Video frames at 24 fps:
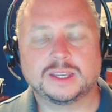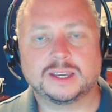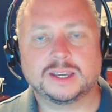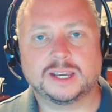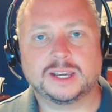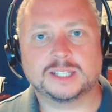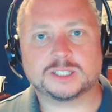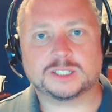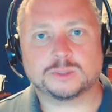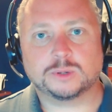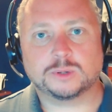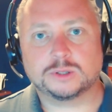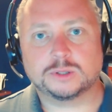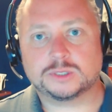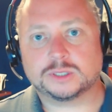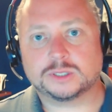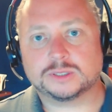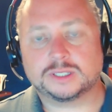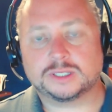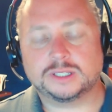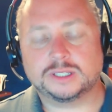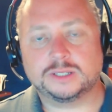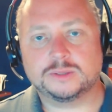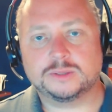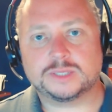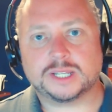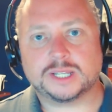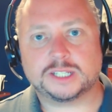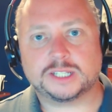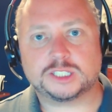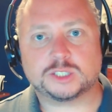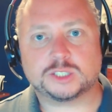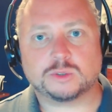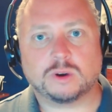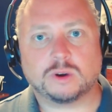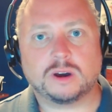It's crucial to use a
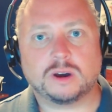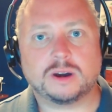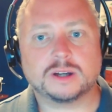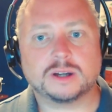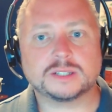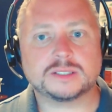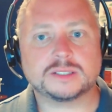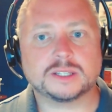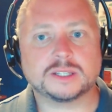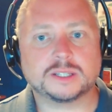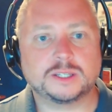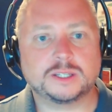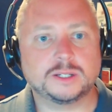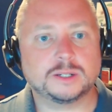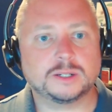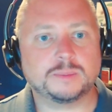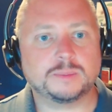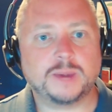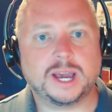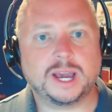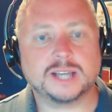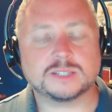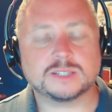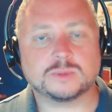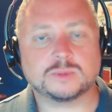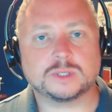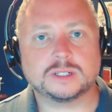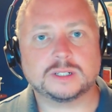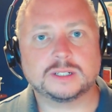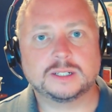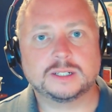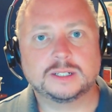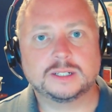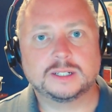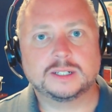strong, secure password